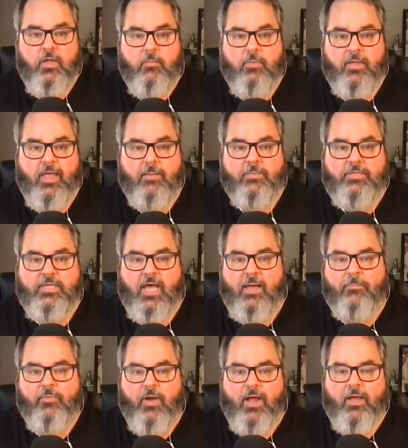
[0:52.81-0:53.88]
became a
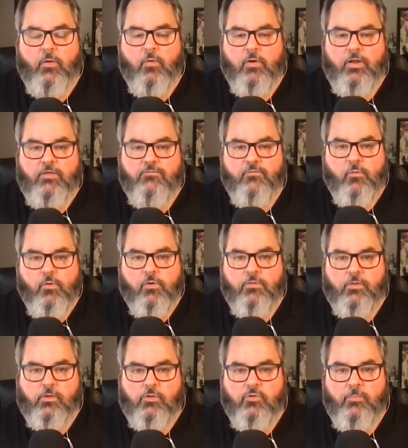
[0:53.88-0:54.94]
top priority for
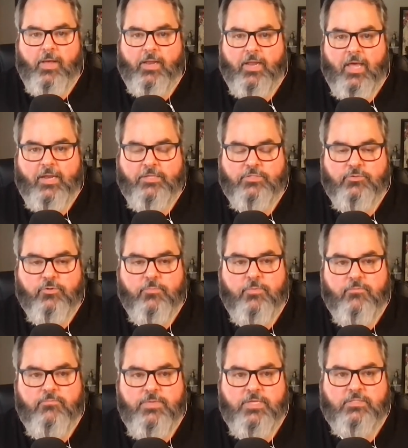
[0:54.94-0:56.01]
the Lou Malnati's group
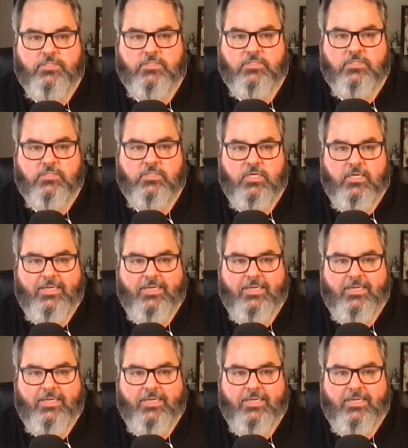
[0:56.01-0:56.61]
of businesses.